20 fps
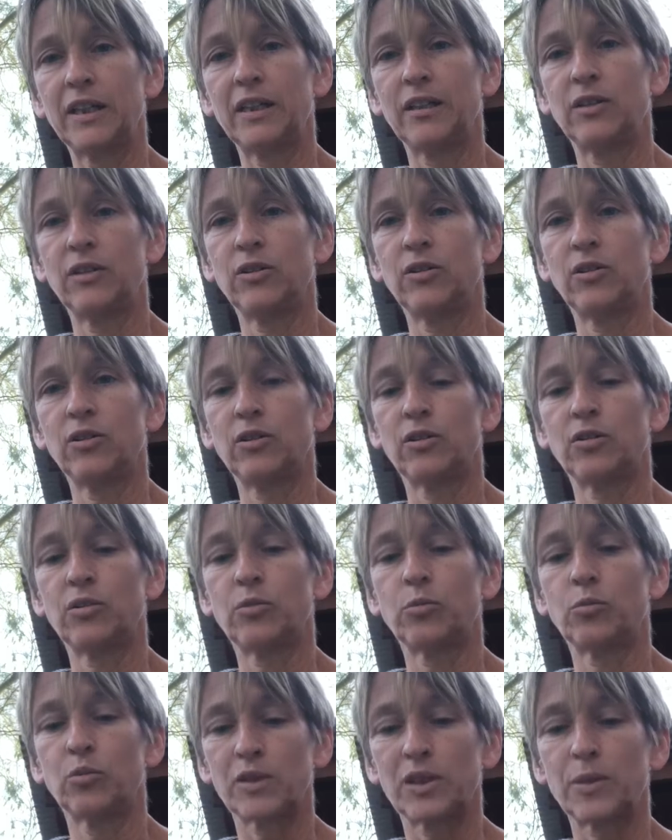in your
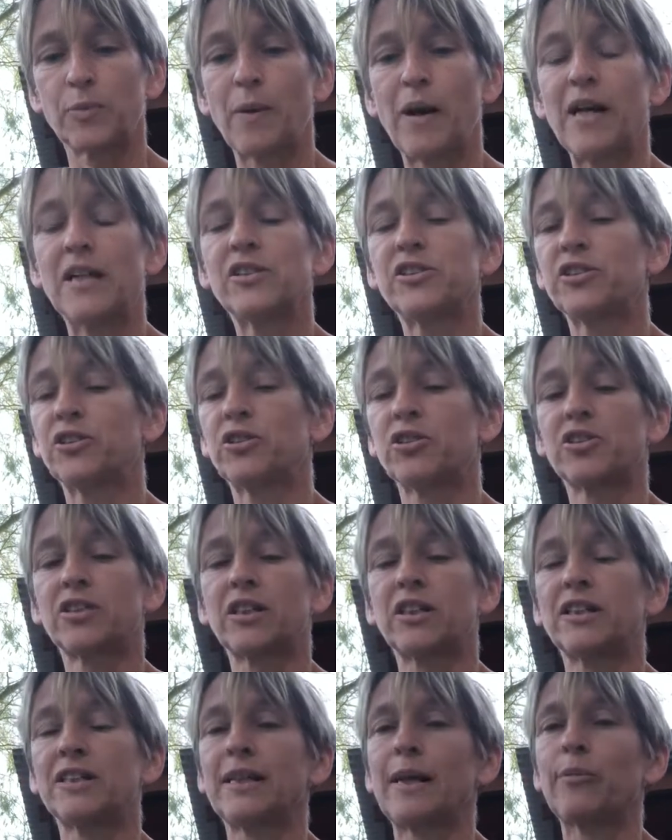response, you're just
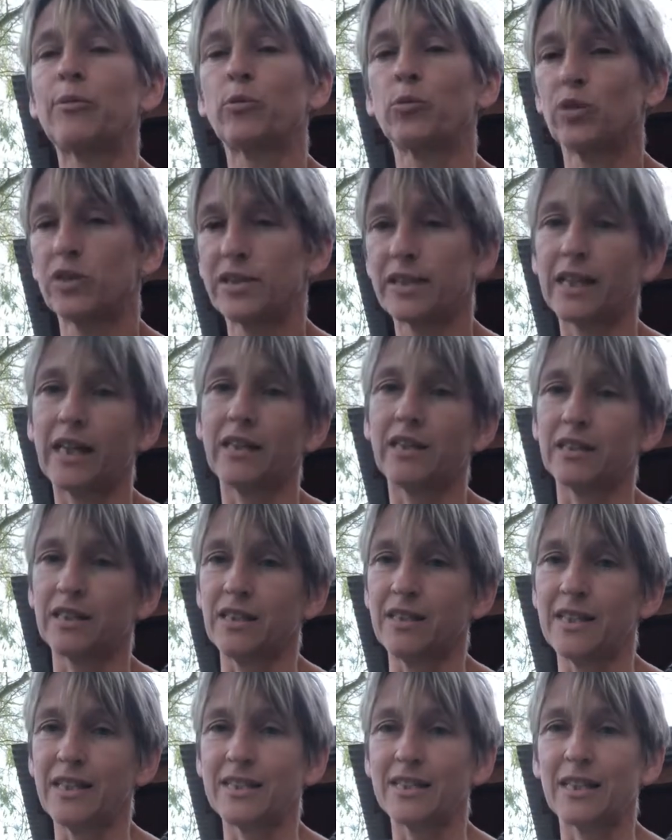going to type the word skeleton.
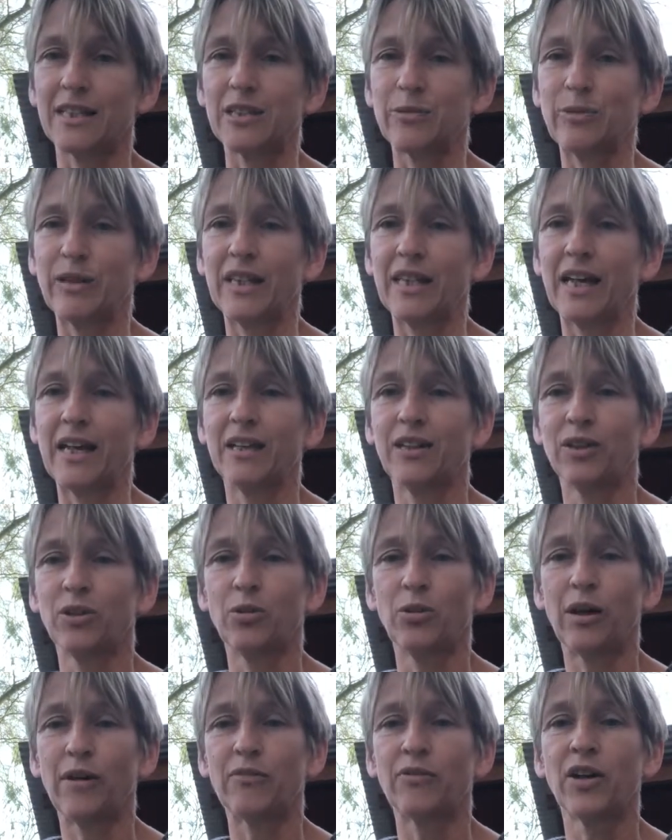That tells me that you
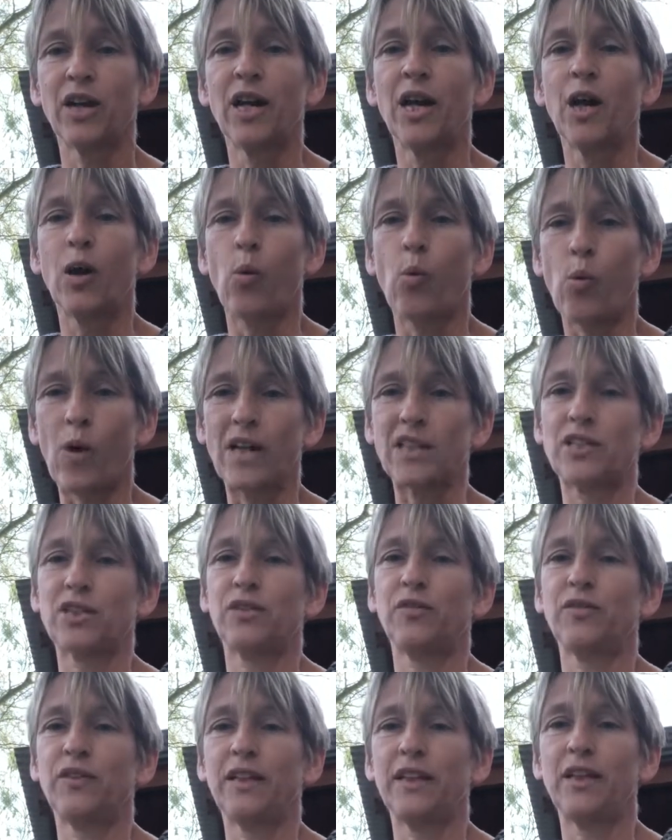have watched
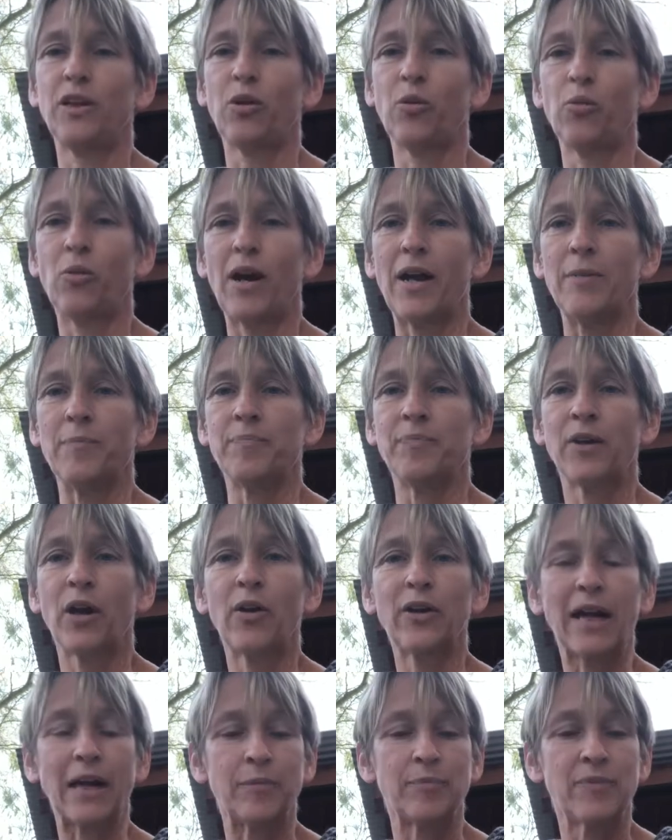video 1.
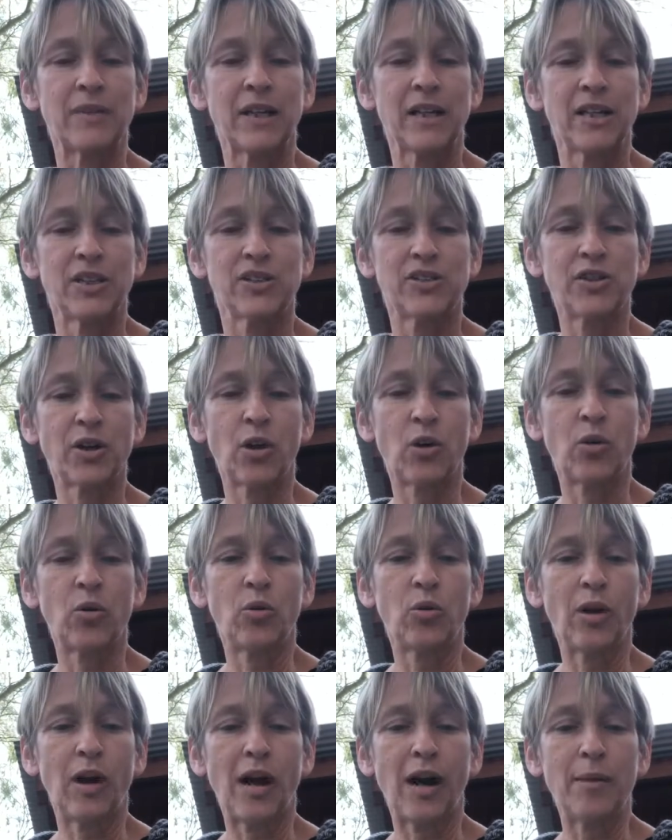Okay, so
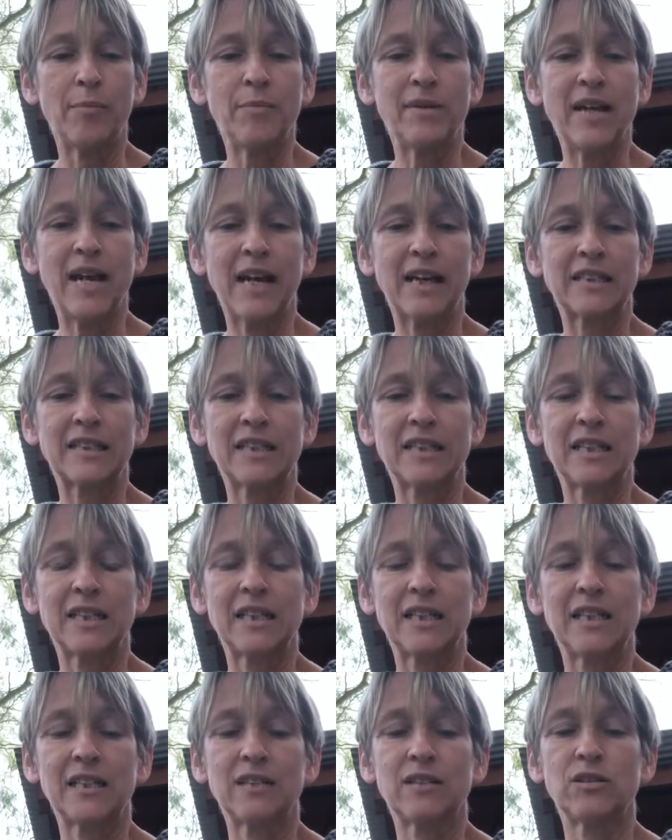up next
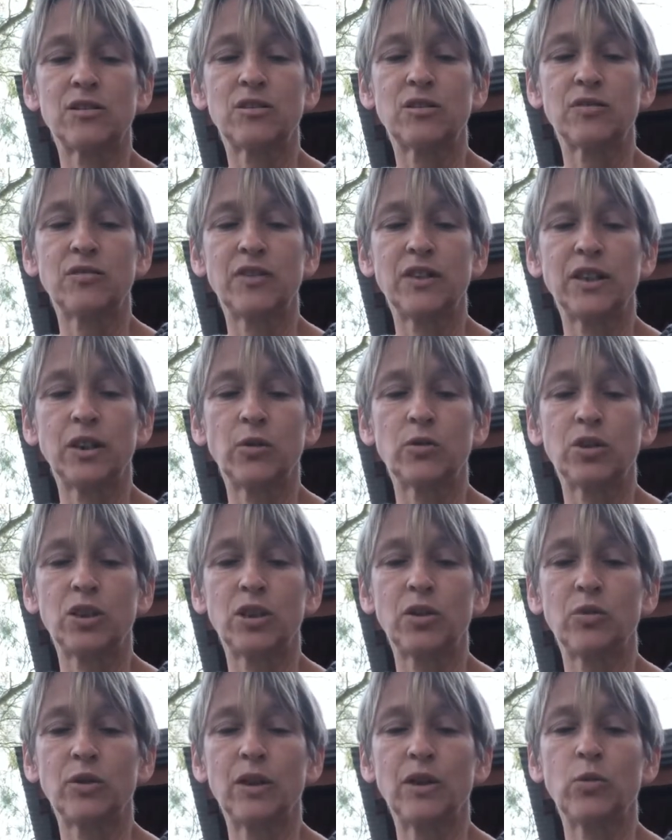is video
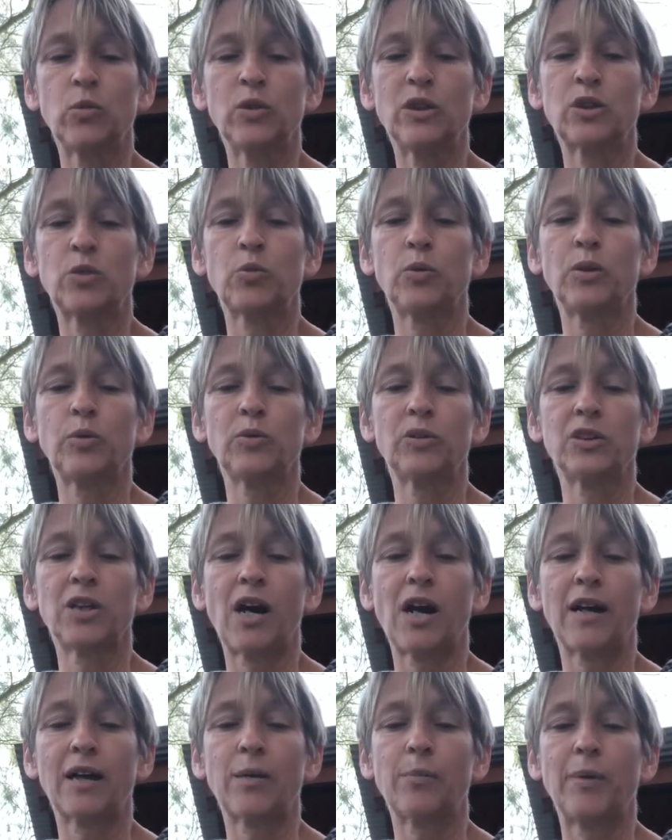2, in which we will
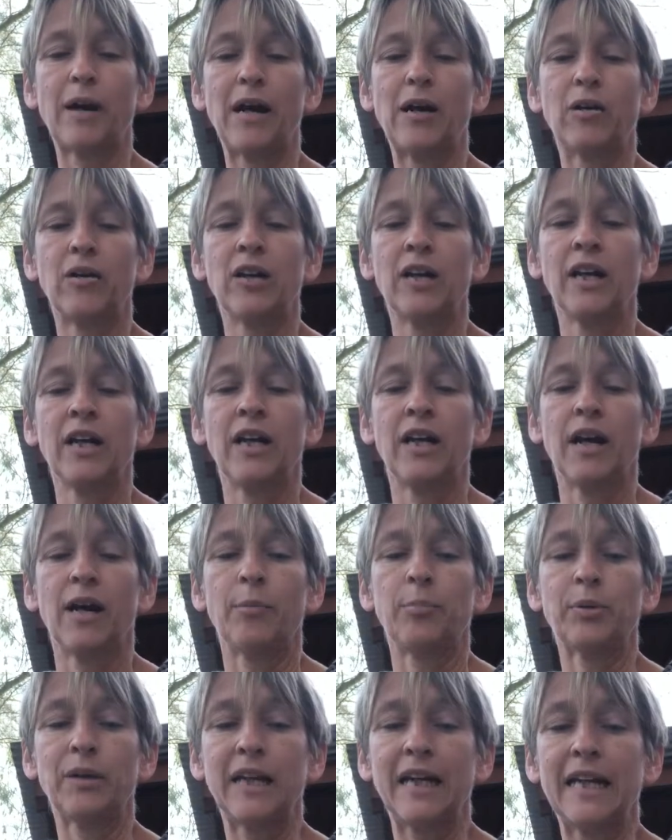talk about
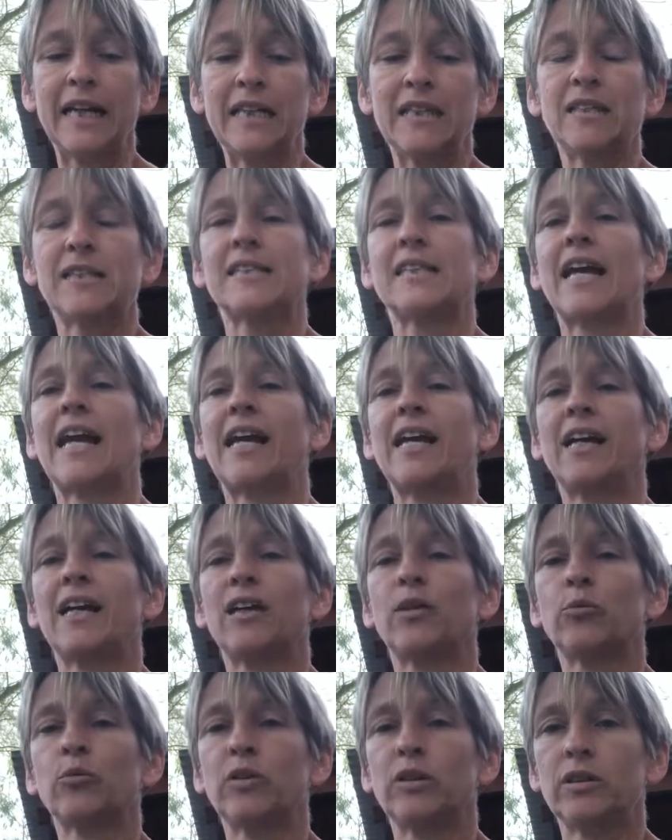planes
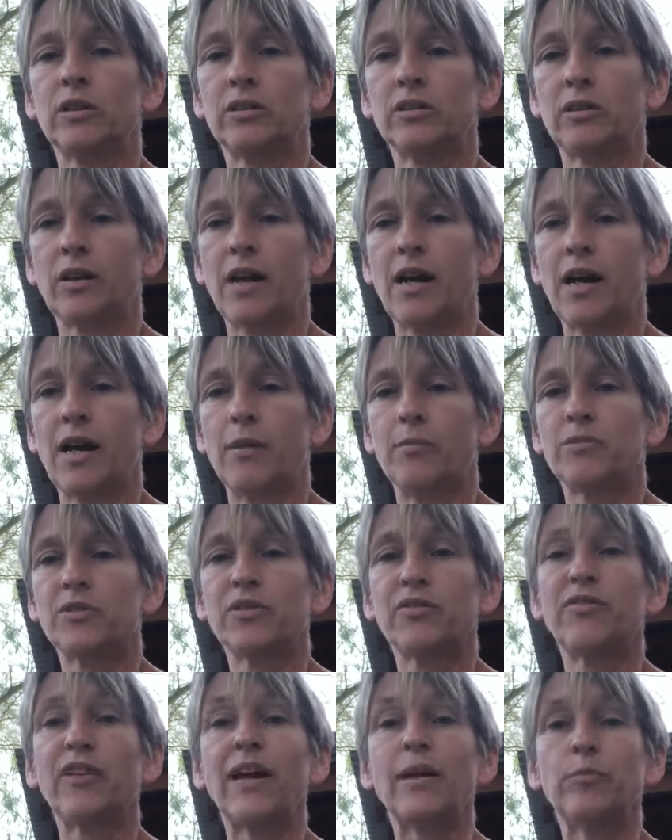and we'll
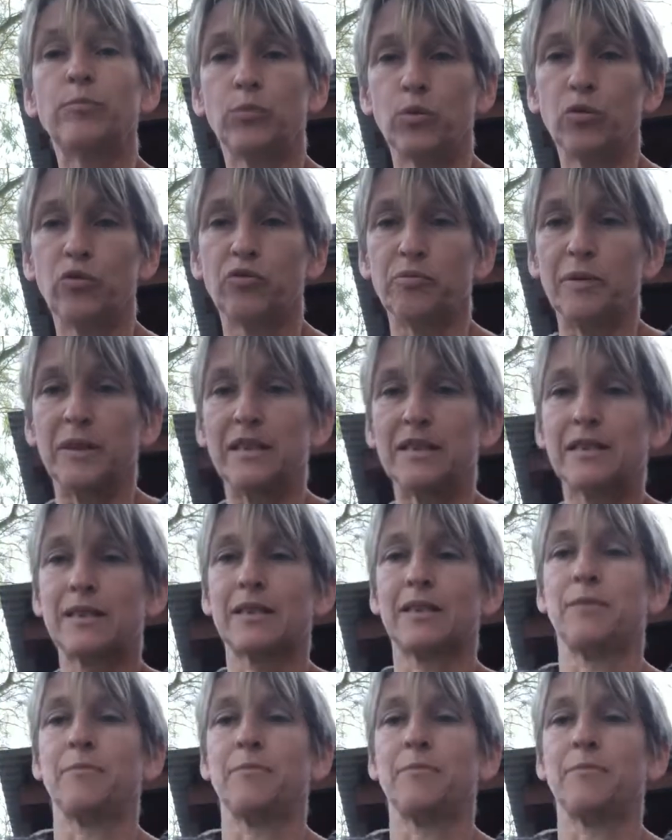define movements.